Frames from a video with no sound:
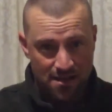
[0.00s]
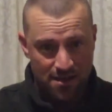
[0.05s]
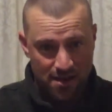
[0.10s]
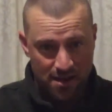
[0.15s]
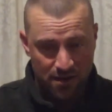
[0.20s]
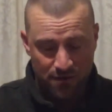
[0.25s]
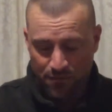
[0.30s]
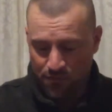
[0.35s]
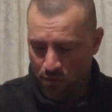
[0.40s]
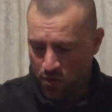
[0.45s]

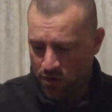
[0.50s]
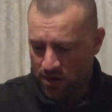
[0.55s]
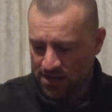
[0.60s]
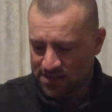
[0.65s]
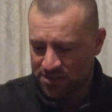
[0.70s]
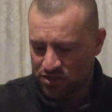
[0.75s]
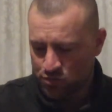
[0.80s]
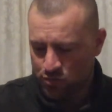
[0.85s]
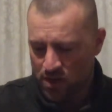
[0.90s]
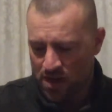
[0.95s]
it for us
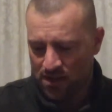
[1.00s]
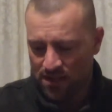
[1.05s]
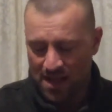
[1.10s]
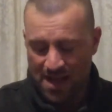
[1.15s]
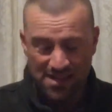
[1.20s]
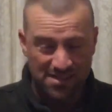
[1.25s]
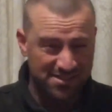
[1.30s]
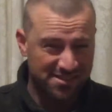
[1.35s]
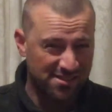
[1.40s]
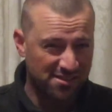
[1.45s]
as well.
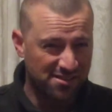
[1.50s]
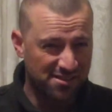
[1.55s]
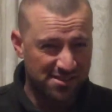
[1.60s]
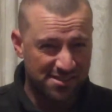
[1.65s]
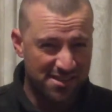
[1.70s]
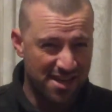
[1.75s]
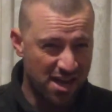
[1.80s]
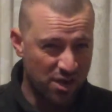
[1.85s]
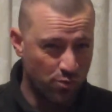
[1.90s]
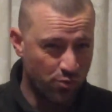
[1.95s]
I'll still
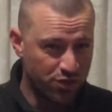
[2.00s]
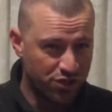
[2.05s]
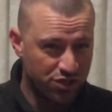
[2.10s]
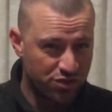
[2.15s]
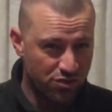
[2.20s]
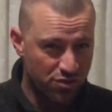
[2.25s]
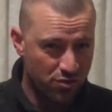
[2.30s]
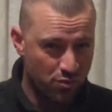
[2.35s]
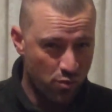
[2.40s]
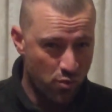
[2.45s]
decide which
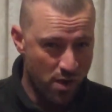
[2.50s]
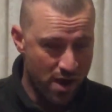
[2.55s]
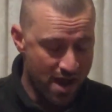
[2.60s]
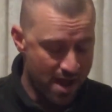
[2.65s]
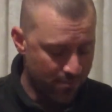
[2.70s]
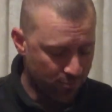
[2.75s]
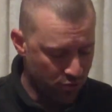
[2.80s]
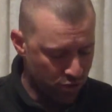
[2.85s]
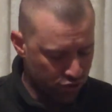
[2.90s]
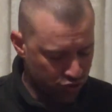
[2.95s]
way
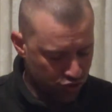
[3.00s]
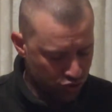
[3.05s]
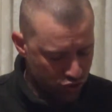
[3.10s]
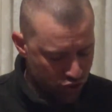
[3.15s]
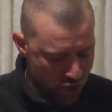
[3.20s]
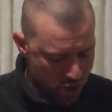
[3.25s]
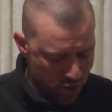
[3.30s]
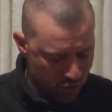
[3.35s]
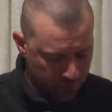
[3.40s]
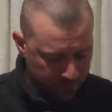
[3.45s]
I'm going to
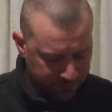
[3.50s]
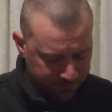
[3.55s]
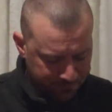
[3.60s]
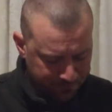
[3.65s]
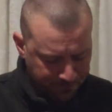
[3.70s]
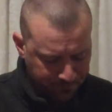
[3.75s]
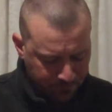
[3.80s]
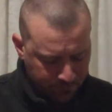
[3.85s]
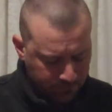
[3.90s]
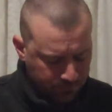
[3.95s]
go.
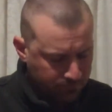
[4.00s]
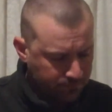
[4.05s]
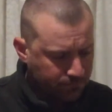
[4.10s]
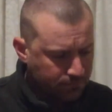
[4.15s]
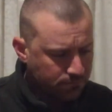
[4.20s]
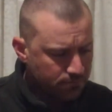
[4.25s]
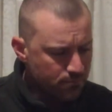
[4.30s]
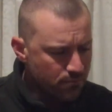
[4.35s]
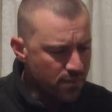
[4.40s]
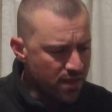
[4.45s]

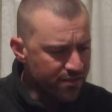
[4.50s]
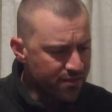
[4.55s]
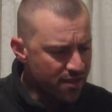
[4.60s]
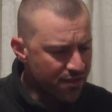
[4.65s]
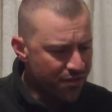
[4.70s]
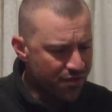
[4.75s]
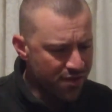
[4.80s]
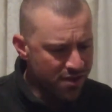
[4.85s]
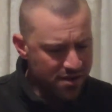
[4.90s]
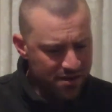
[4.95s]
The
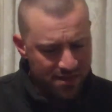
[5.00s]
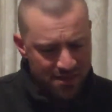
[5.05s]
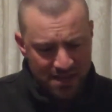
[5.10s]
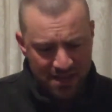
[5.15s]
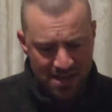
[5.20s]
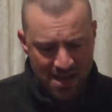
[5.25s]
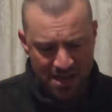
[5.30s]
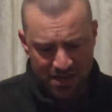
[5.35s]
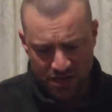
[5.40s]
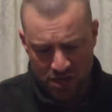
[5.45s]
third thing
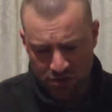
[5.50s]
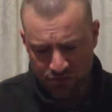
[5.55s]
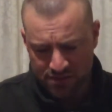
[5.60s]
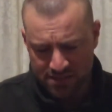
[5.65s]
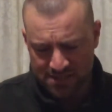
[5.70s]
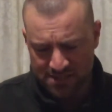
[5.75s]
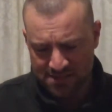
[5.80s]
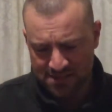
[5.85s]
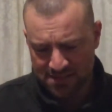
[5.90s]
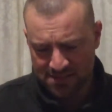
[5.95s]
I
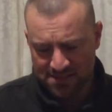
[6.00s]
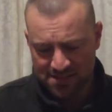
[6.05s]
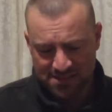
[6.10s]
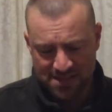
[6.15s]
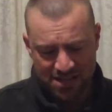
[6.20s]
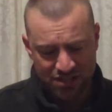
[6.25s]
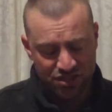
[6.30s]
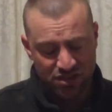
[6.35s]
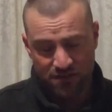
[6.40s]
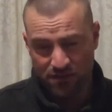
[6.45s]
noticed, and this is
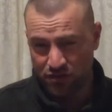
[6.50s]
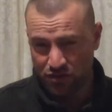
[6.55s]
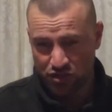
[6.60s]
actually a very